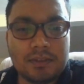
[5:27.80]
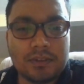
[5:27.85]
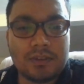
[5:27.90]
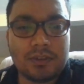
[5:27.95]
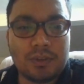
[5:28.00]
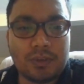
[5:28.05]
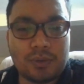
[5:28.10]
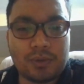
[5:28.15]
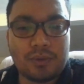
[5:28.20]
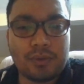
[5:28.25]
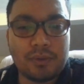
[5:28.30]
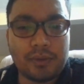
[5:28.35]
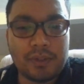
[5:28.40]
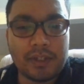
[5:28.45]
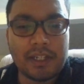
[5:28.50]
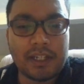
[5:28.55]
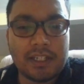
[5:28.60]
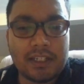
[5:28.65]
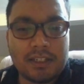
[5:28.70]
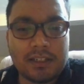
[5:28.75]
rook to
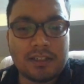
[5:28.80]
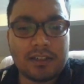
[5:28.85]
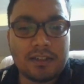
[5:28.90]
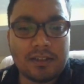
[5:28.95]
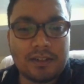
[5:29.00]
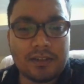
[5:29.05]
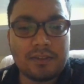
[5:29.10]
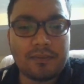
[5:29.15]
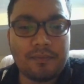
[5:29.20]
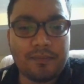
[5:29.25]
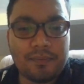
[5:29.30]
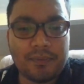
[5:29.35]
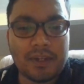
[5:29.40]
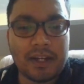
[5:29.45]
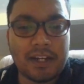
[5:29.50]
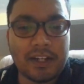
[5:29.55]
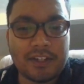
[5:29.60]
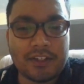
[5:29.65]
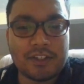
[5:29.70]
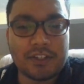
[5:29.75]
e8,
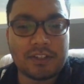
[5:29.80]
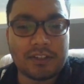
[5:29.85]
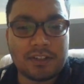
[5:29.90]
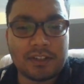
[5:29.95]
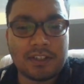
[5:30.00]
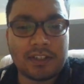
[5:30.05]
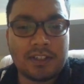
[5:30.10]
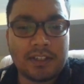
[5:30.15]
knight g3,